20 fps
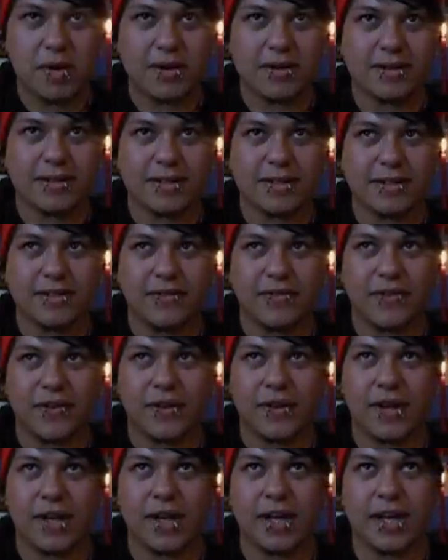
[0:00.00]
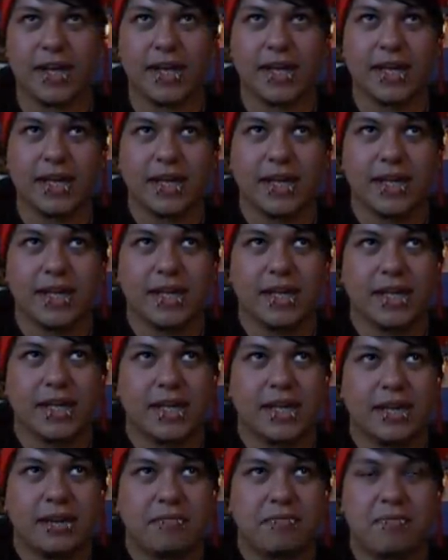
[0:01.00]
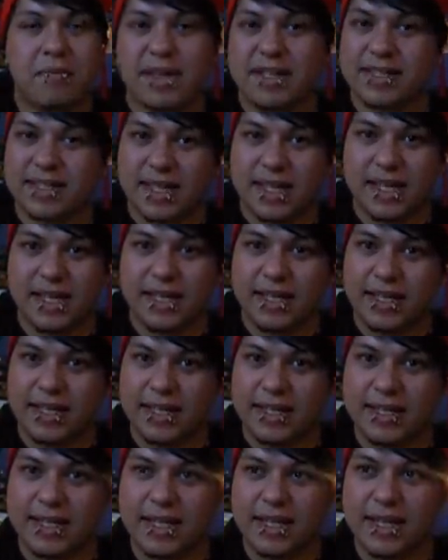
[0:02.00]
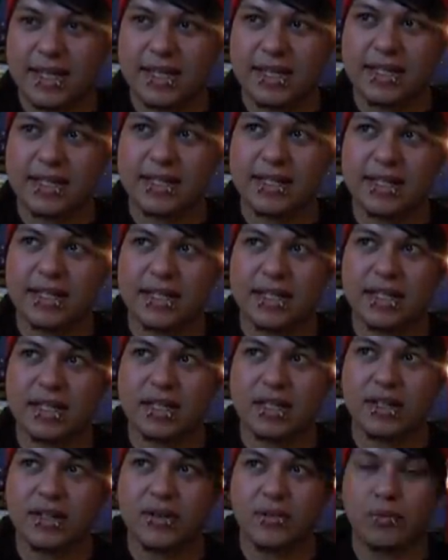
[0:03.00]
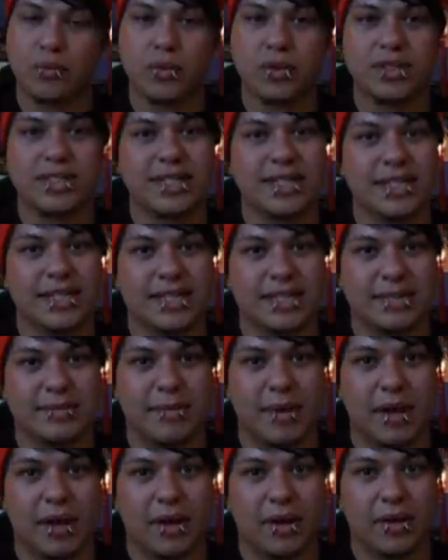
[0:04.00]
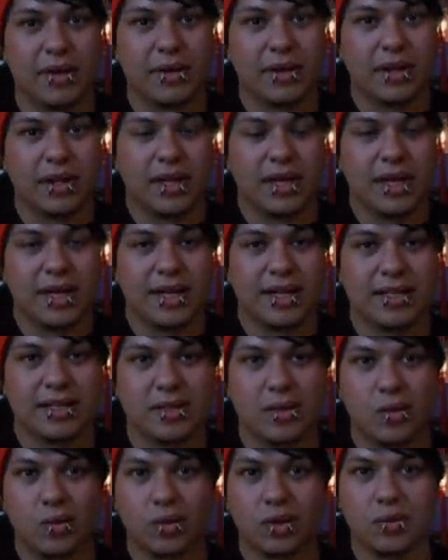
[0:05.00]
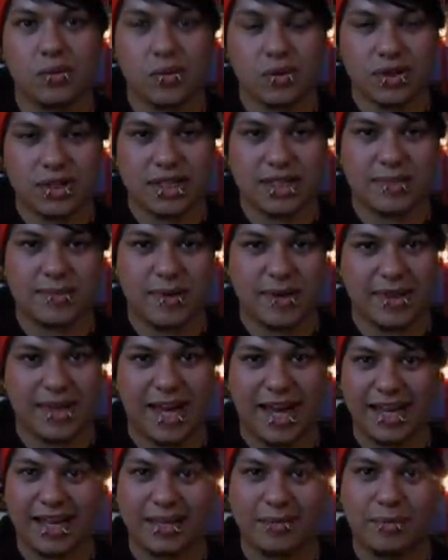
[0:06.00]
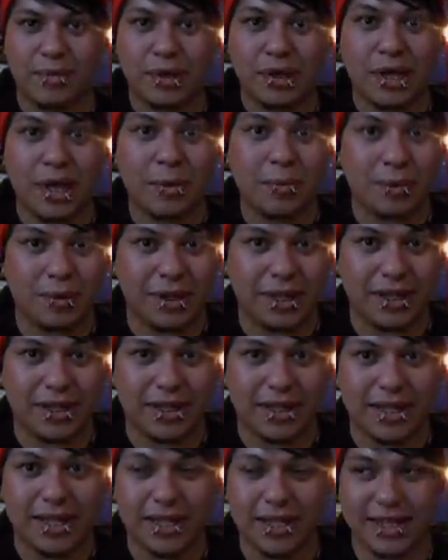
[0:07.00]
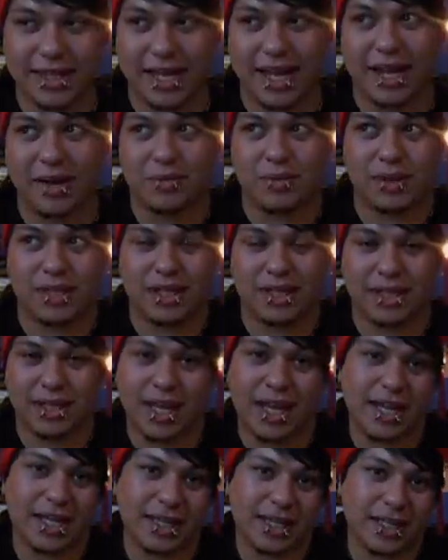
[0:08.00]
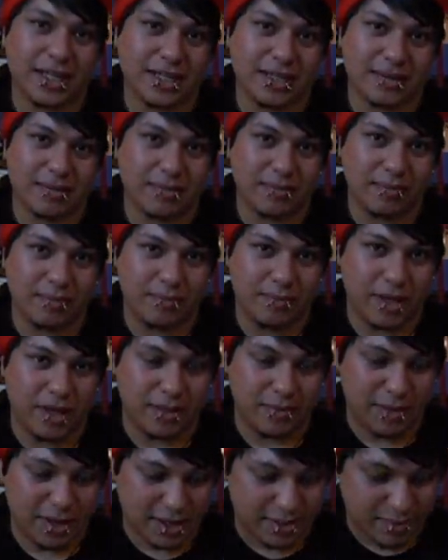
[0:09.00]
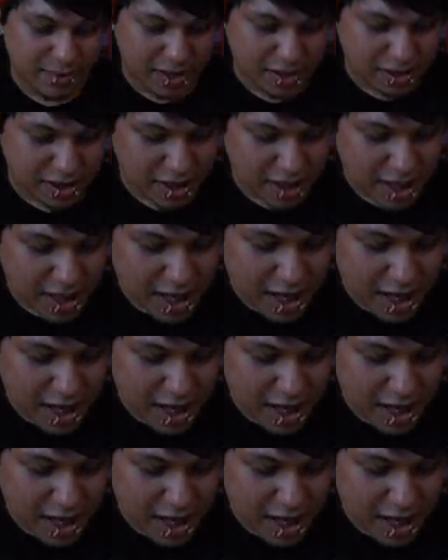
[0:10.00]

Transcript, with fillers: moss is a very musky, woodsy smell, and it's the only woodsy smell that I can put up with that I really like, that doesn't bother me as much.